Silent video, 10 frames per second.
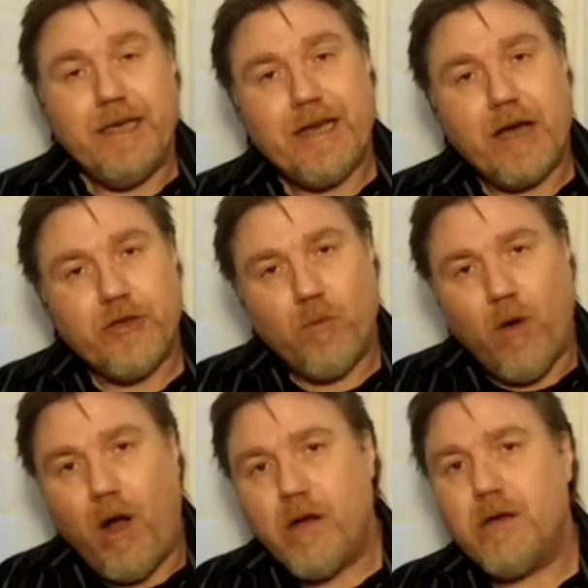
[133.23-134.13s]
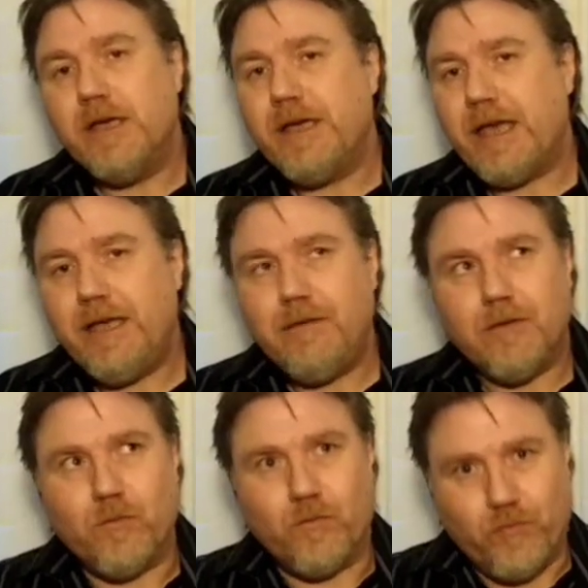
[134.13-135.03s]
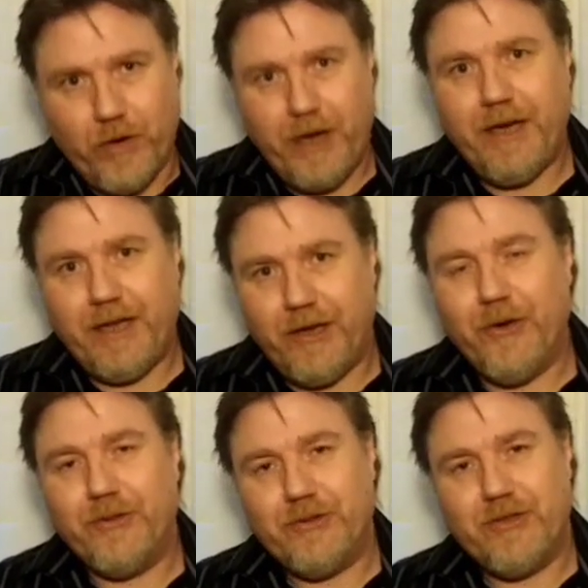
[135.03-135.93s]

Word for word: Now, you are going to need really good,